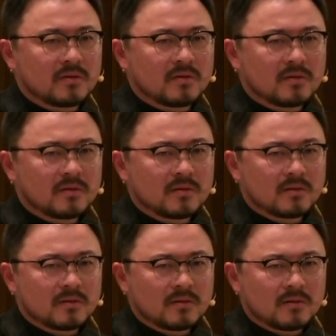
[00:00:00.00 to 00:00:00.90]

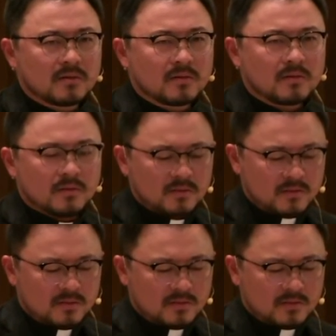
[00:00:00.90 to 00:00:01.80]

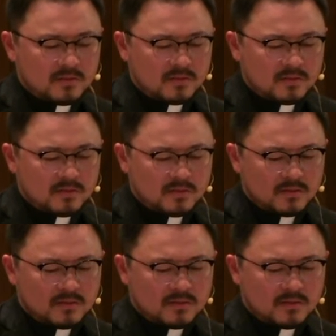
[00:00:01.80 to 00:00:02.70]

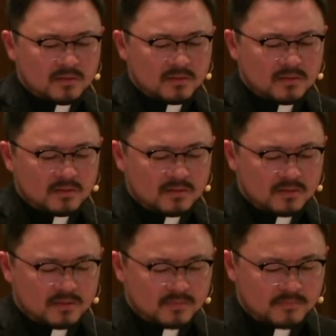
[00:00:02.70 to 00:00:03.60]

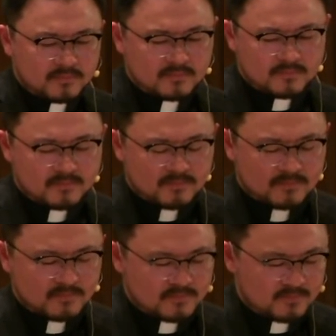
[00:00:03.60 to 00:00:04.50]

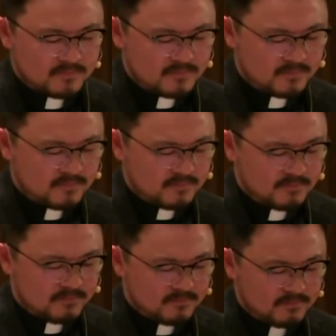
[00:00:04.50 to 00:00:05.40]

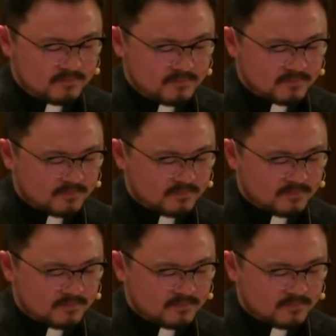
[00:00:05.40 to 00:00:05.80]
Nothing is said.